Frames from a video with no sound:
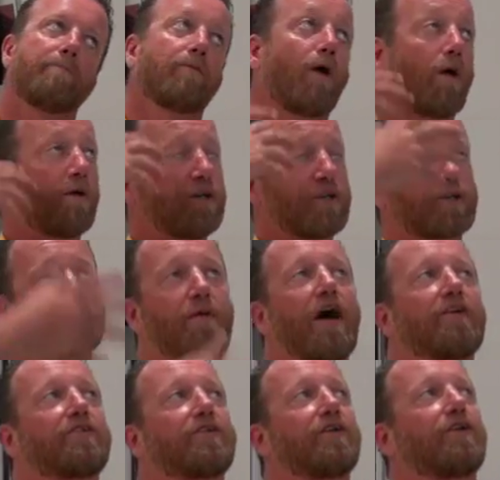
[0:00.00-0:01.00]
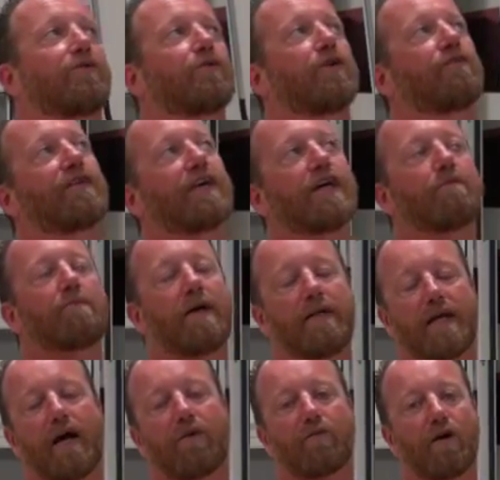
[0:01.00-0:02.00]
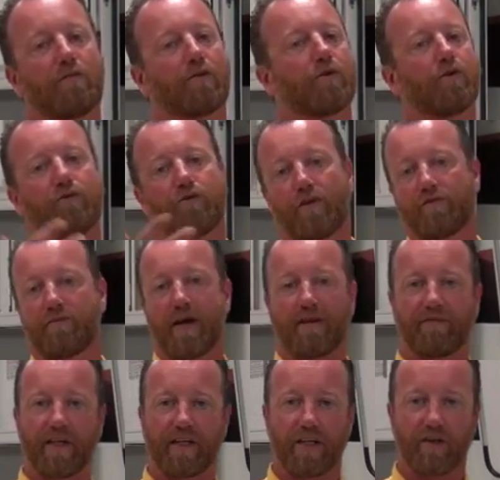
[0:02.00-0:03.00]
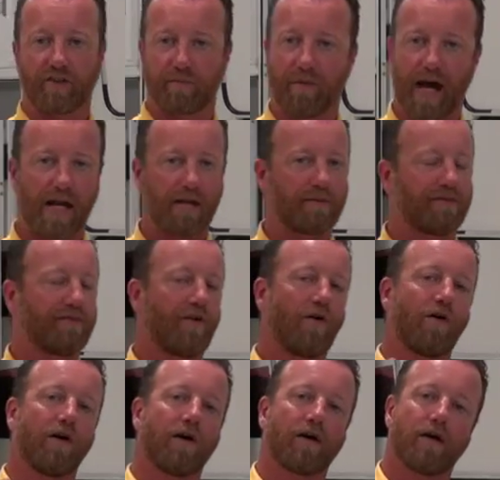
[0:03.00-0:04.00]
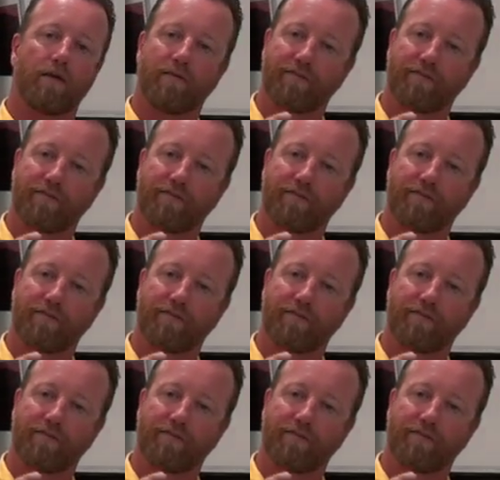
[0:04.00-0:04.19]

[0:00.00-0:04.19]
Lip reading: I want you to spot seal the roof. Get up on that rubber roof. We've made videos about it before.